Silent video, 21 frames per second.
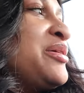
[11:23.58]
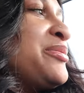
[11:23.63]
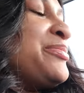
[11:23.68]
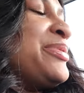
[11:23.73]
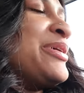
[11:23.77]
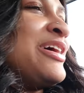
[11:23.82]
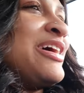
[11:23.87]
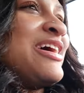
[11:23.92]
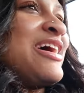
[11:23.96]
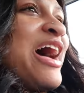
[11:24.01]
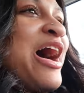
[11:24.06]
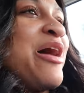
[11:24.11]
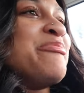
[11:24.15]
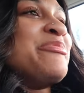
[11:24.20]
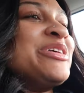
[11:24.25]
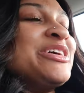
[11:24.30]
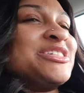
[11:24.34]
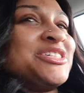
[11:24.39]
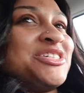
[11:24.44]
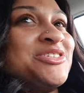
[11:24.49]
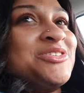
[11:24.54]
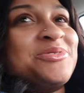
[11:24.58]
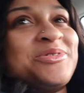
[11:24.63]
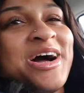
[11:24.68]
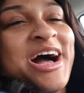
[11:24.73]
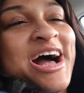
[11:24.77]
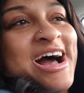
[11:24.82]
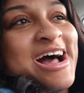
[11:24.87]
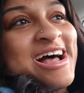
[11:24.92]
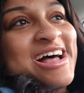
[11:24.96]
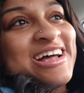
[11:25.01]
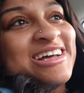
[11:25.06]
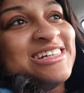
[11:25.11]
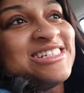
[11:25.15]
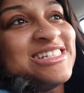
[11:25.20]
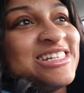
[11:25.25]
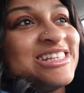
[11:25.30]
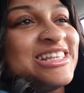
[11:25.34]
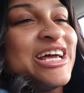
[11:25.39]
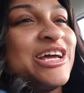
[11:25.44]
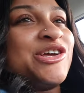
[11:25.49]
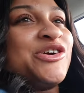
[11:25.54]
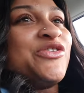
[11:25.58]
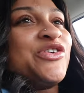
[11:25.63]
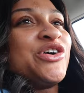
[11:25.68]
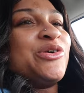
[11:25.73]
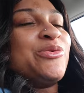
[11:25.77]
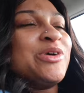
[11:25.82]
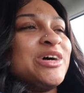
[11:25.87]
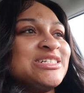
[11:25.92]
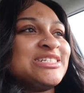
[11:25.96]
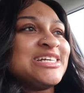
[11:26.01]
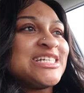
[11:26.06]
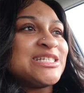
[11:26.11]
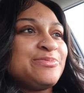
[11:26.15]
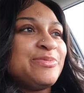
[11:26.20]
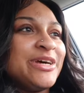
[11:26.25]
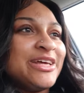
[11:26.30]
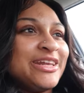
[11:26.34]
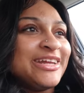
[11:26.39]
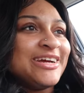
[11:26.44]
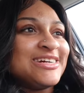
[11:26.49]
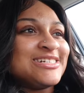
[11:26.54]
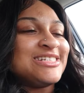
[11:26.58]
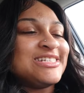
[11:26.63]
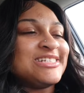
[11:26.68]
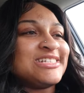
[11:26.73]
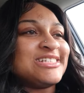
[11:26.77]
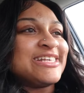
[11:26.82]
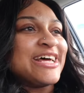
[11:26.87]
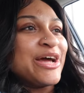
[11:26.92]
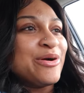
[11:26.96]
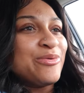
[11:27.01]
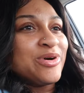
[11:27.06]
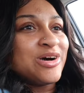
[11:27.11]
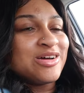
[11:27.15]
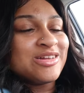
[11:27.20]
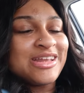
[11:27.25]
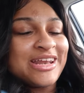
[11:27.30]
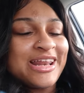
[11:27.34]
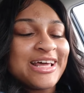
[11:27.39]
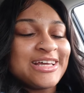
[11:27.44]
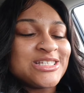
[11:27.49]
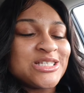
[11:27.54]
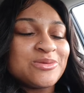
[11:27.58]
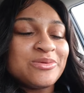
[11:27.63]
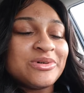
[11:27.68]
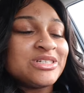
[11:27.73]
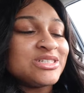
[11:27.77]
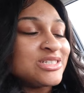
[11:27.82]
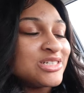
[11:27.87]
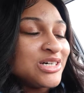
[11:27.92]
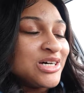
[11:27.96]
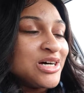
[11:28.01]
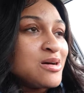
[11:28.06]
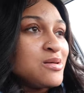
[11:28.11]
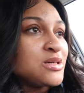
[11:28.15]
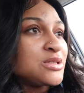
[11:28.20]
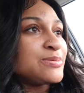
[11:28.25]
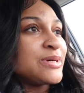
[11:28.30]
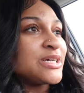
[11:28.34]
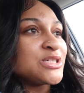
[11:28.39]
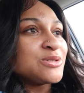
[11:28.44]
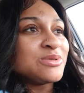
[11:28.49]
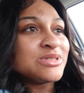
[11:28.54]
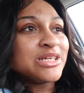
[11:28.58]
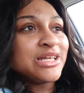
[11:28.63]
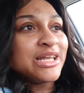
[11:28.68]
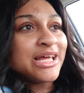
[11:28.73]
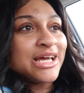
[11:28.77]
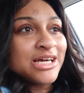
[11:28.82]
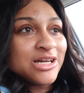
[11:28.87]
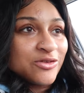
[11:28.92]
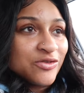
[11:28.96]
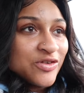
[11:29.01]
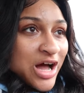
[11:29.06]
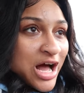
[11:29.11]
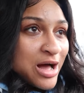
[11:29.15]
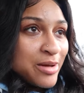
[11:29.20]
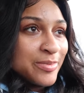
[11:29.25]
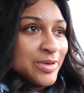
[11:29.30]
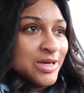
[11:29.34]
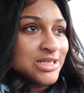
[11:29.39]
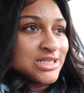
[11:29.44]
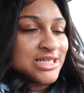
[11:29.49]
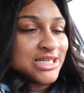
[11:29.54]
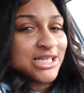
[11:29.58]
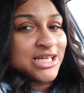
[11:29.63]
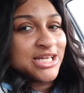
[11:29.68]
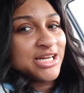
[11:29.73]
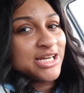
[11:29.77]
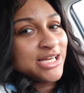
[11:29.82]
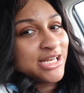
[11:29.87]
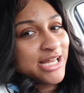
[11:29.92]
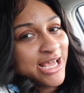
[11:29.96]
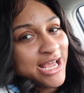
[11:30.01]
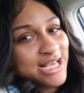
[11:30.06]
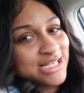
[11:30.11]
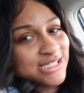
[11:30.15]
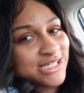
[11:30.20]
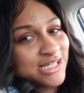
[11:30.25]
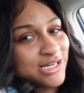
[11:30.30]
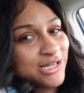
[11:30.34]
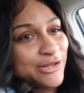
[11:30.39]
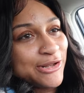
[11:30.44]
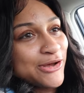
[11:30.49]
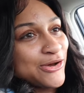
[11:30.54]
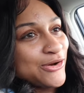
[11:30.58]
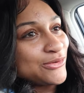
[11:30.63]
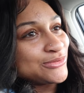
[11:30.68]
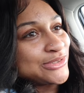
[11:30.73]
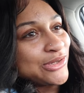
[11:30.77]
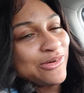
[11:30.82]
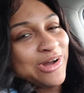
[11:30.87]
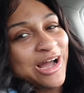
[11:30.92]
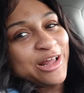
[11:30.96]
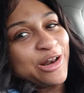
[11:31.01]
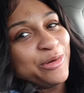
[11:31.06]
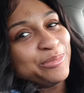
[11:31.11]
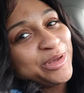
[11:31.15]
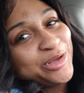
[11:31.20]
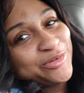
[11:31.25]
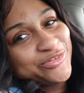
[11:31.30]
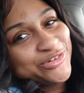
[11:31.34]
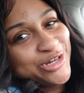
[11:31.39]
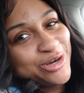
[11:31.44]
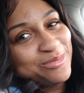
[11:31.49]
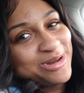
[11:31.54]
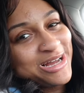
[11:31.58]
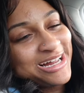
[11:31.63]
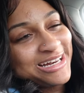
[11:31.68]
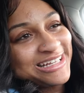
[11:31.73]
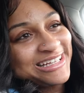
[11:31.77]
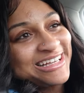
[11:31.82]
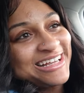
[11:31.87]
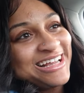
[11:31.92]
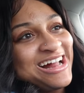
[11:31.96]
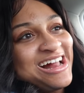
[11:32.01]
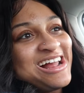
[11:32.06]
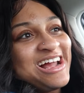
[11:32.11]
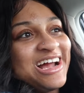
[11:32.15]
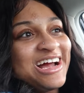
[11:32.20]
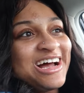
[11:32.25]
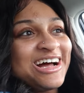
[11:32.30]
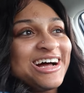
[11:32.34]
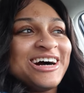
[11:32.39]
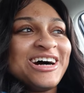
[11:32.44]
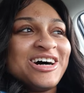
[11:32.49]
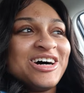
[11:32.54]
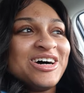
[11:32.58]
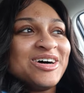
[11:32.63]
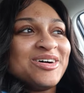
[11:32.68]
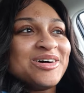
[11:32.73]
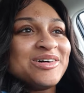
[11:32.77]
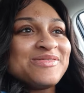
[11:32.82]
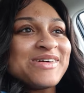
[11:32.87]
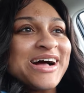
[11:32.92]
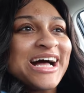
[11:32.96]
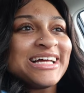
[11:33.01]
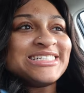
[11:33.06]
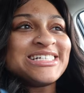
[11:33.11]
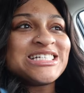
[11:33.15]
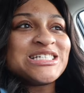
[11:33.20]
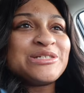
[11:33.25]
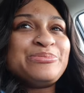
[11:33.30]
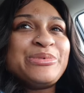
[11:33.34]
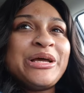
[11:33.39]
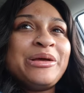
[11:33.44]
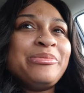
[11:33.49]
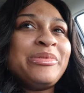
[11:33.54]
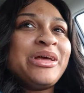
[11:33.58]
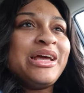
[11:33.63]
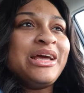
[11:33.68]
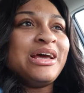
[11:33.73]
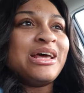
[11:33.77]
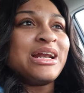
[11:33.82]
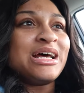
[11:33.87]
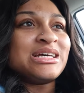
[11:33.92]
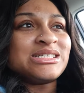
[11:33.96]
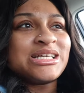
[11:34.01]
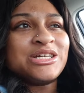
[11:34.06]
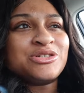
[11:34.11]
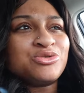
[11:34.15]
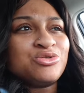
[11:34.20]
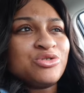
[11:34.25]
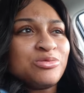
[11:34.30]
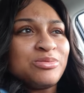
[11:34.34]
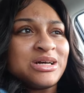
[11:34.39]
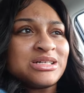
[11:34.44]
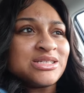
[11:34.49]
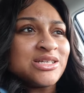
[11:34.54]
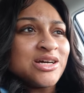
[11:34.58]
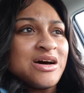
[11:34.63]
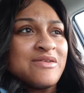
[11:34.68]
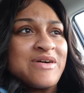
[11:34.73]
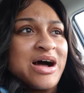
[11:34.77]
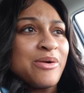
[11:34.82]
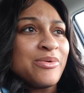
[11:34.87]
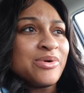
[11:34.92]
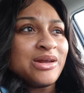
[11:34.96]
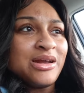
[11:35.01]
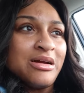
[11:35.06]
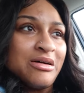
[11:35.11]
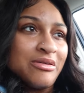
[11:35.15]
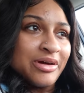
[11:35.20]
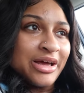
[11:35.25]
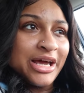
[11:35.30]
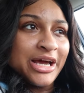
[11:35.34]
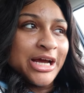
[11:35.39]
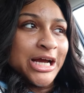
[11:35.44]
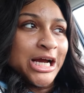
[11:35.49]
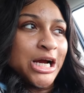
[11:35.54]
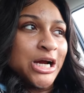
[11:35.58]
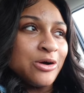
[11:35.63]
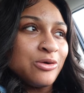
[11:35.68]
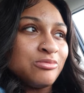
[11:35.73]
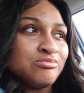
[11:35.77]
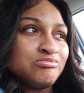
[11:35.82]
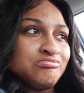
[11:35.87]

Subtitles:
but I miss you guys, and thank you for the ones that's been there since day one that ain't switched up, especially with the negative comments. At the end of the day, I stand alone, don't got no beef with nobody. I just be me and I stay true to myself. I really don't care.